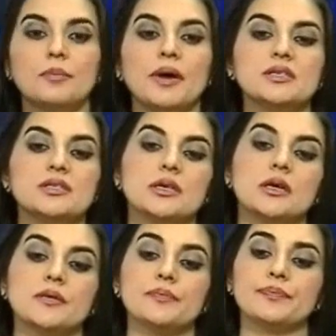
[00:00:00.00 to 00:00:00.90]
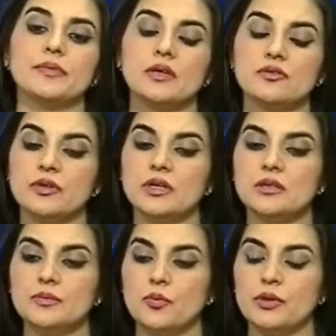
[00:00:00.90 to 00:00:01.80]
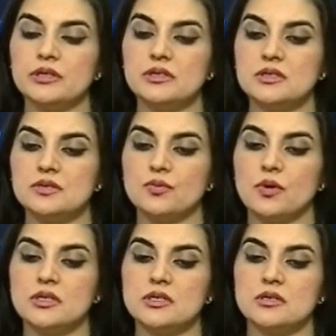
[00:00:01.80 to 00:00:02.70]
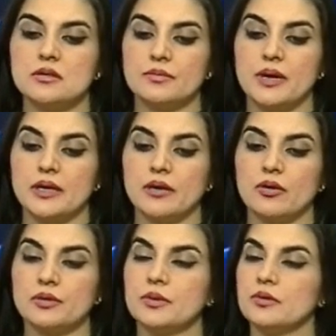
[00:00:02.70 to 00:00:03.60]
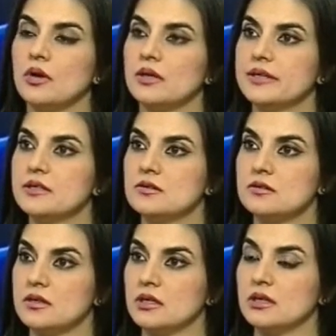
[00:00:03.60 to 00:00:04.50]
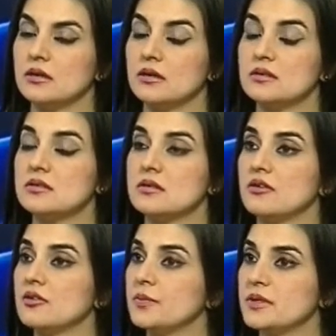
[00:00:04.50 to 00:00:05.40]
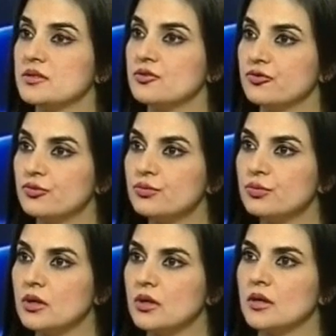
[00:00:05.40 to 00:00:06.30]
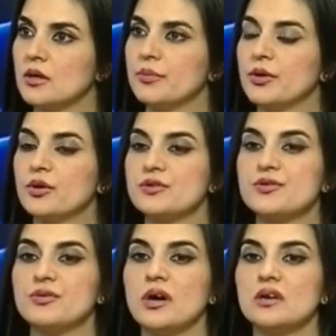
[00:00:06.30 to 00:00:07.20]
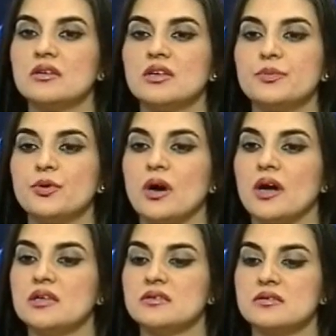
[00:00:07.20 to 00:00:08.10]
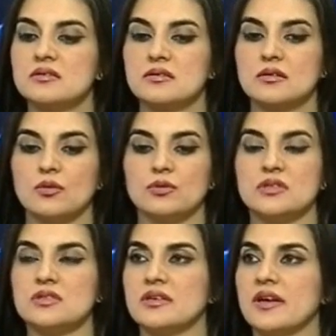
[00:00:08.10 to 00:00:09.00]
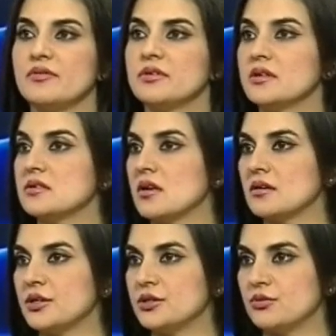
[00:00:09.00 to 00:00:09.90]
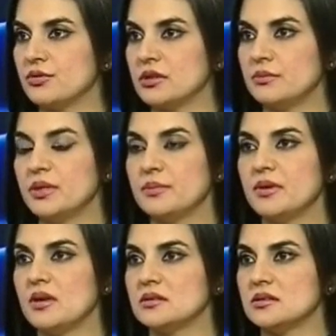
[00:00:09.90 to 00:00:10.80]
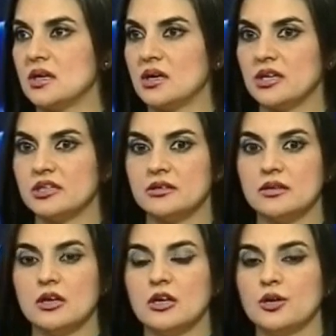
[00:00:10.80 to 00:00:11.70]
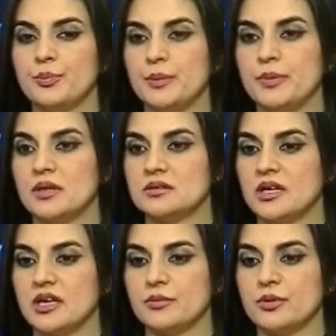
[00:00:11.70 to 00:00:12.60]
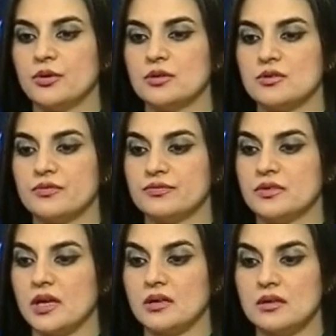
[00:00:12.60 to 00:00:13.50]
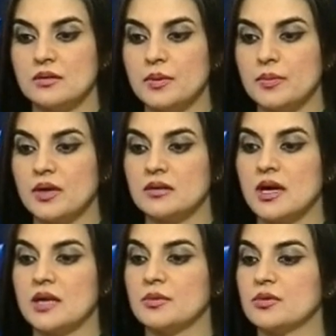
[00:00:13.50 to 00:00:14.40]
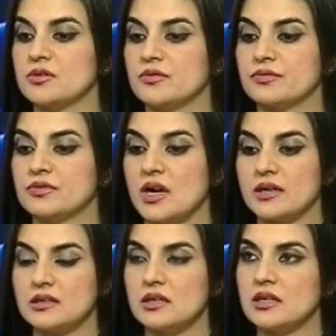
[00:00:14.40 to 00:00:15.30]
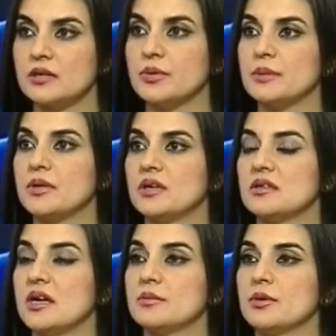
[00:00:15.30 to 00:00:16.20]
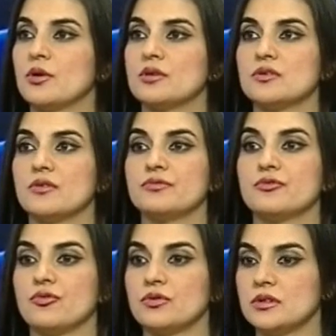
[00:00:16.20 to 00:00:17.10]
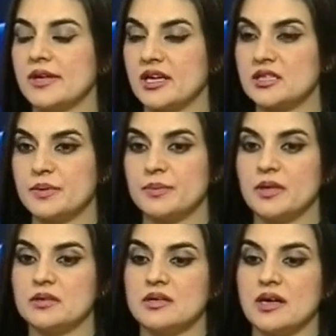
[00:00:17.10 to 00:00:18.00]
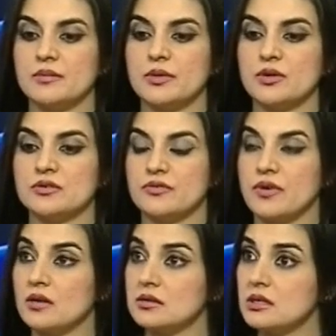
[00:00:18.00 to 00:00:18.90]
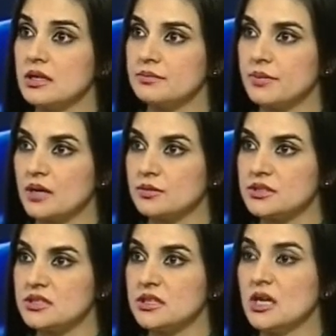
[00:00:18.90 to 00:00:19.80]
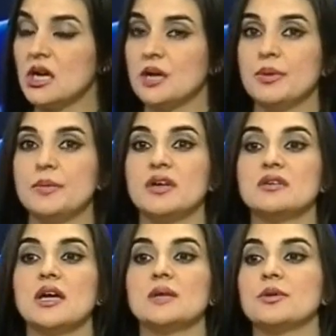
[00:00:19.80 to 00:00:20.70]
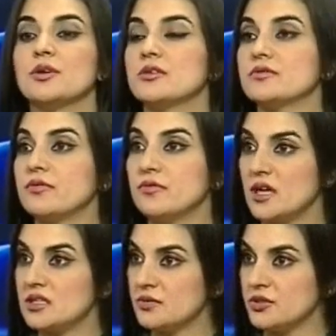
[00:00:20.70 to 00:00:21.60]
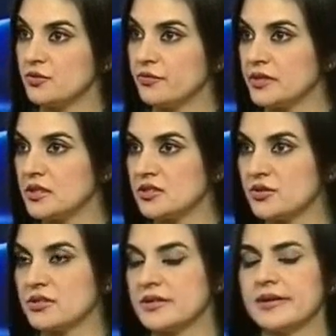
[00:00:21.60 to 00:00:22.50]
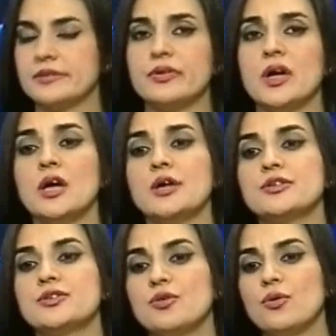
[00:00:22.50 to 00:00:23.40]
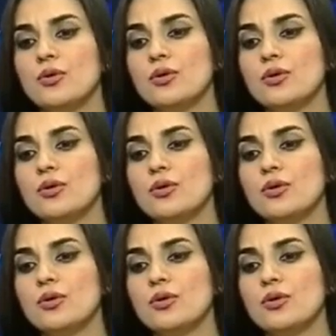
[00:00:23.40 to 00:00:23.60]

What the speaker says: But Quatrina, the point is what my honorable colleague is saying is 100% true, because you can't keep your eyes closed and say everything is hunky-dory. People are dying. People are dying because of dengue, people are dying because of target killing, people are dying because of drone attacks, people are dying because of hunger and poverty, people are dying because of the floods which you witnessed yourself. So,